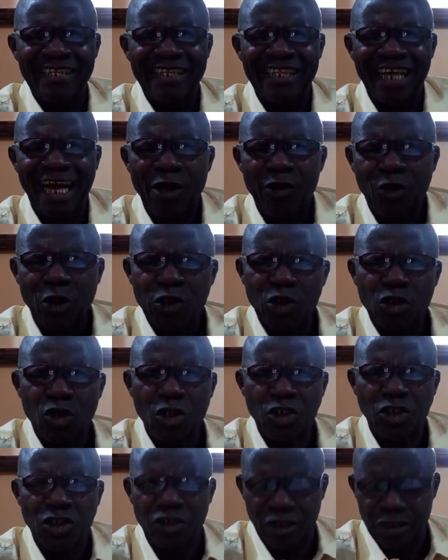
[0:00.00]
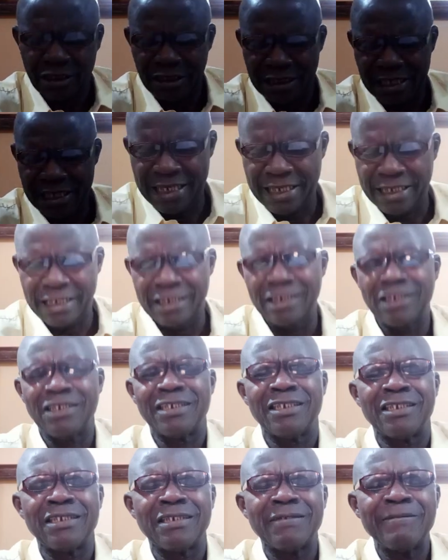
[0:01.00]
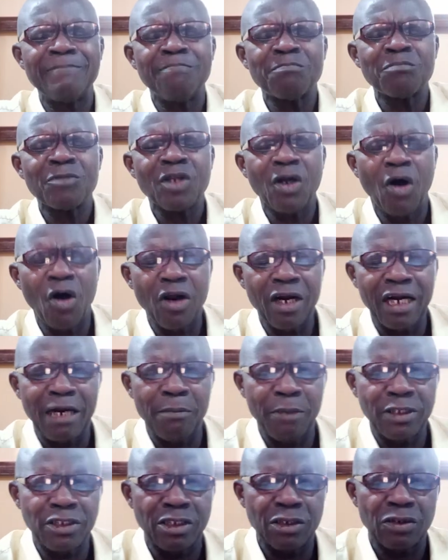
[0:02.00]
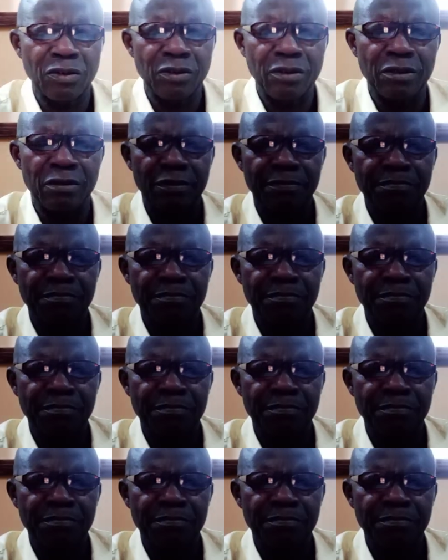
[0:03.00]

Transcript: That construction is ungrammatical.